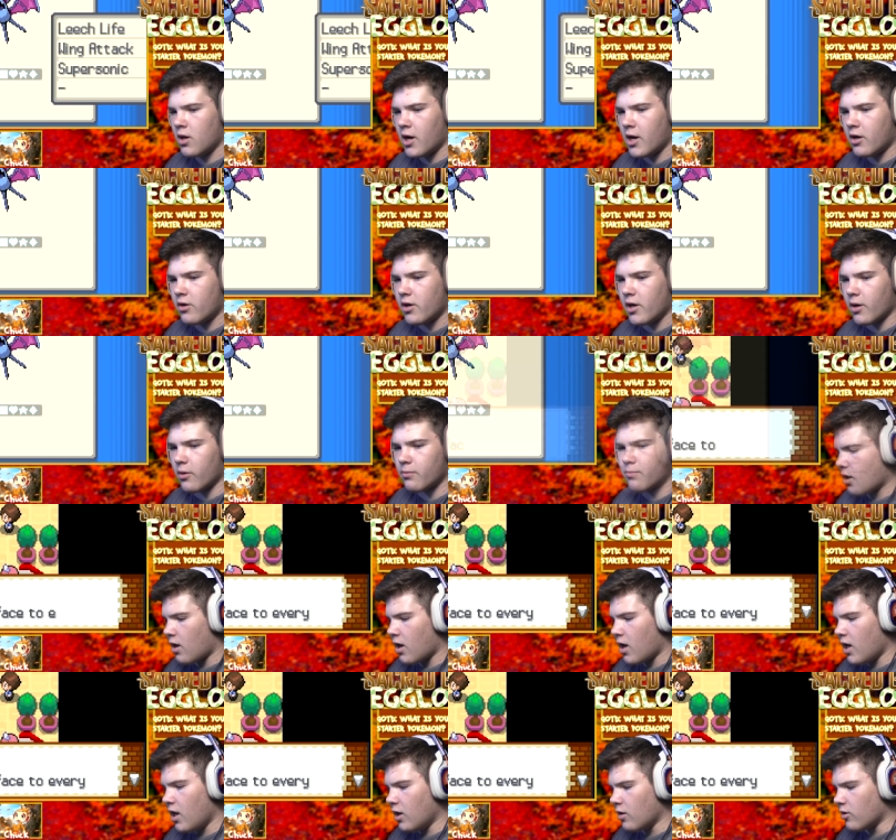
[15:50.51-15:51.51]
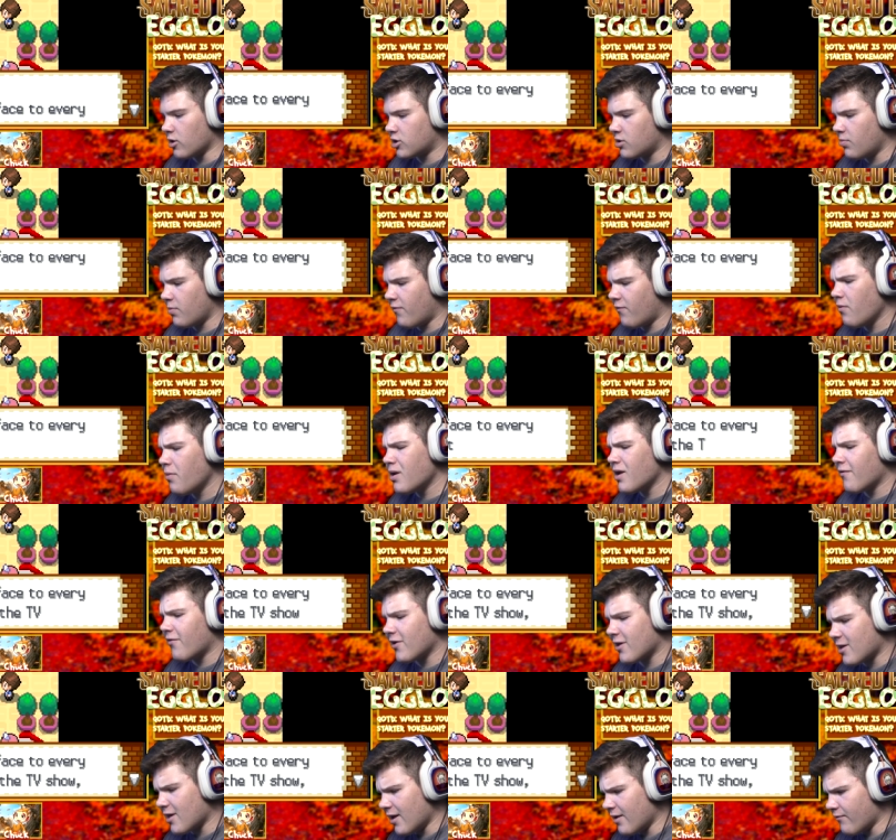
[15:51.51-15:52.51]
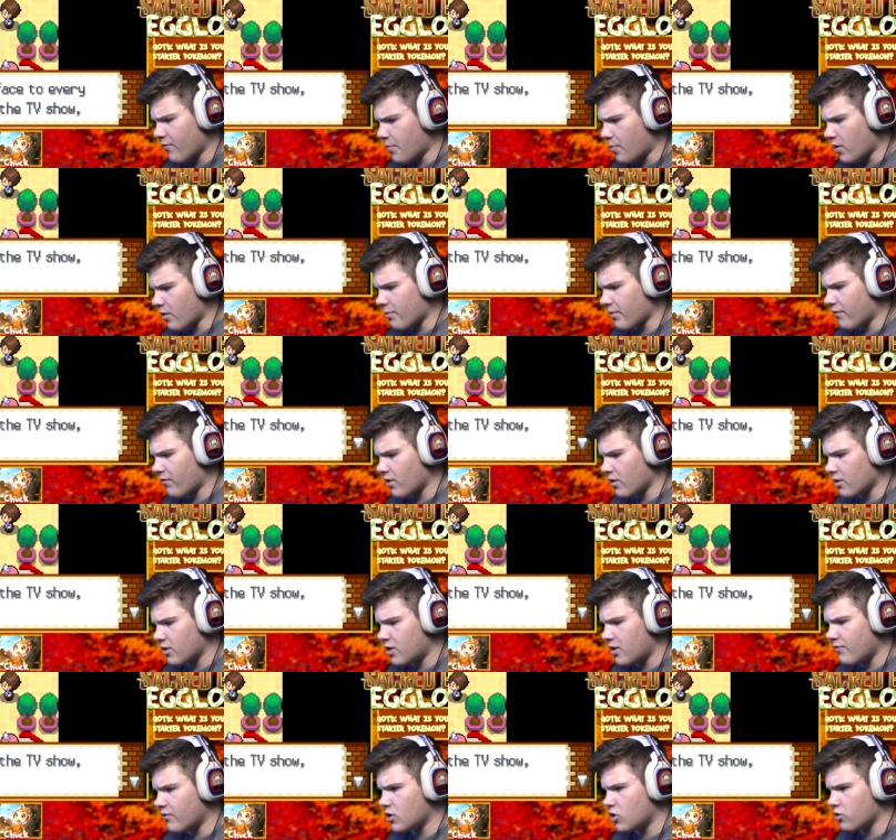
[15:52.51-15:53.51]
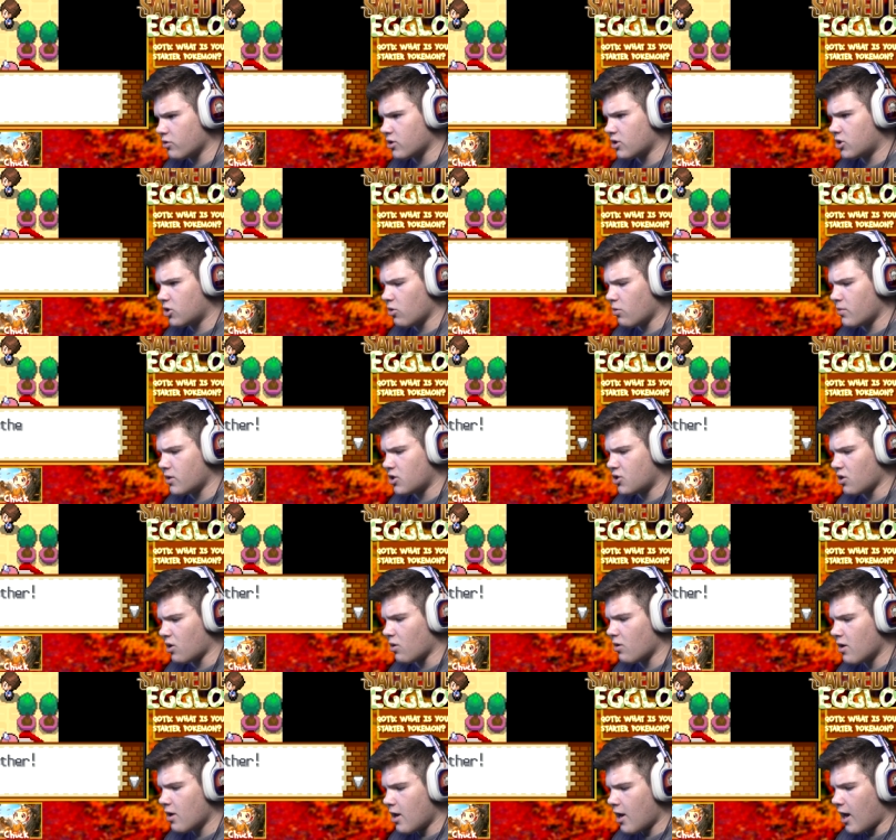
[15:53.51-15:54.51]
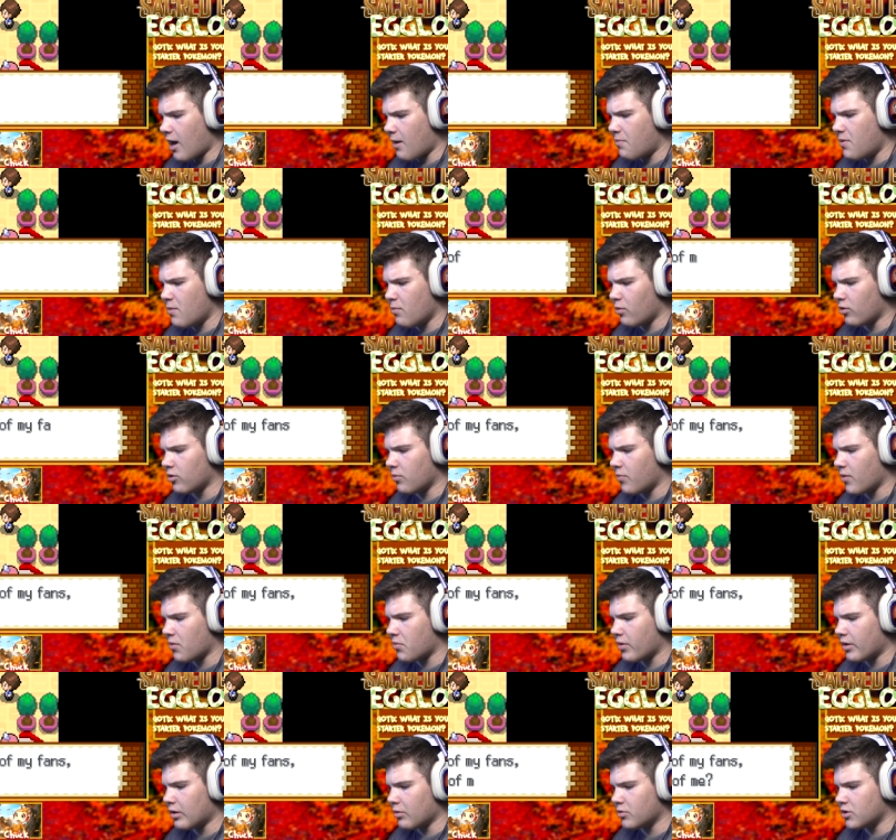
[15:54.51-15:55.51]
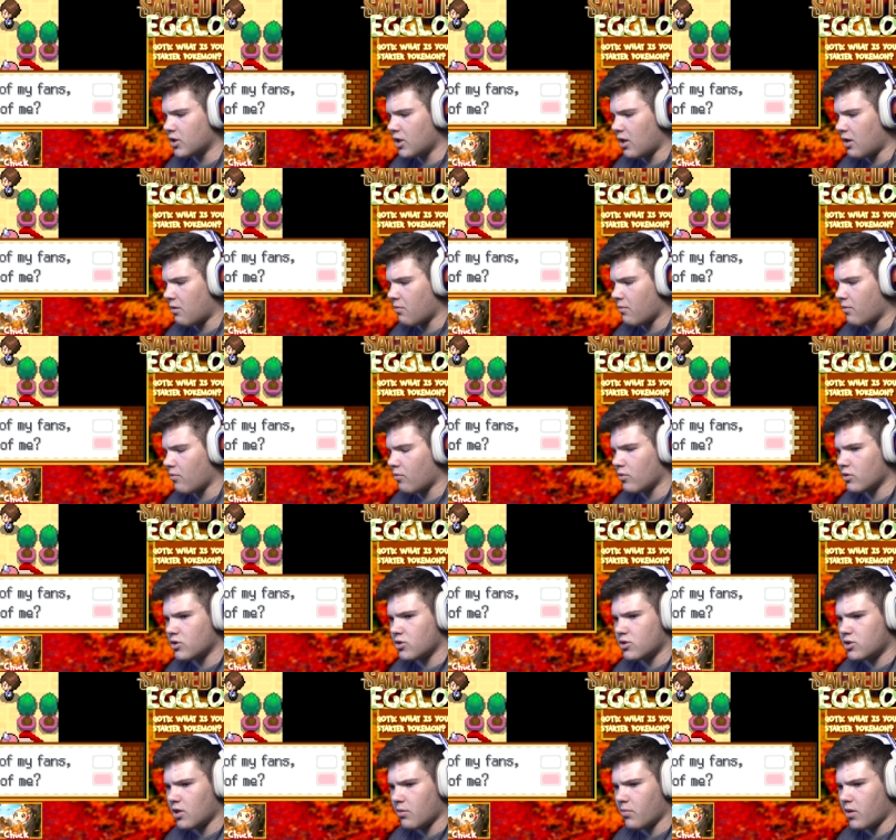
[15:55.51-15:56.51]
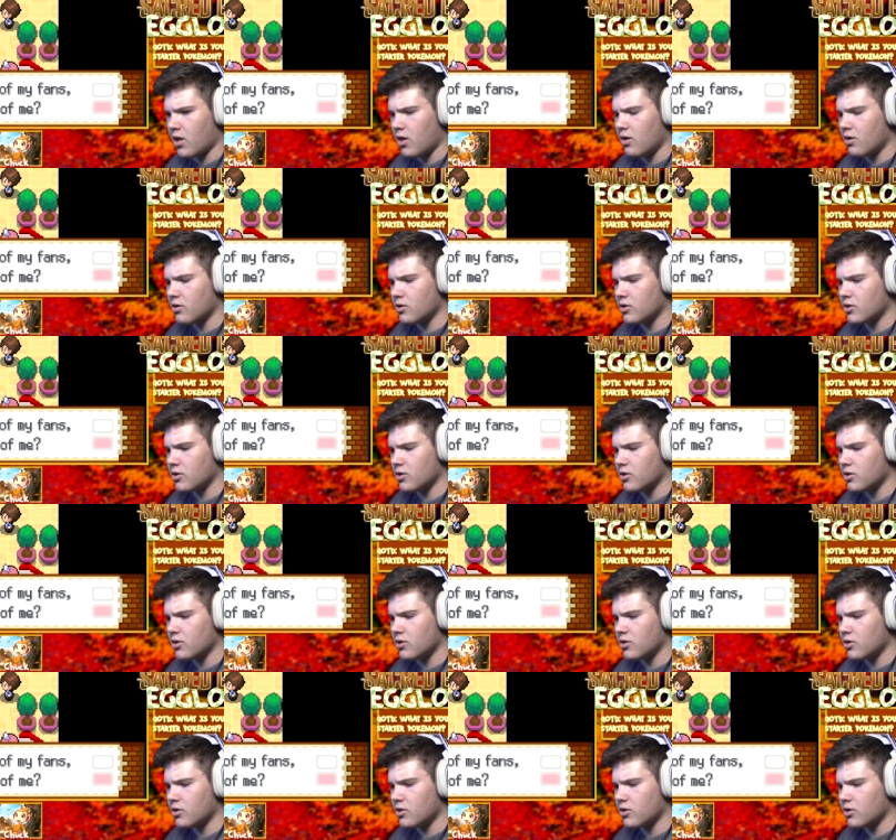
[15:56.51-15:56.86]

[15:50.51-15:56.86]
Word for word: I don't know. Hello, I should be filming stand fixed anime Pokemon fan on the TV show The Show Me Show. I'm Pimo the Big Brother. Would you like would you tell me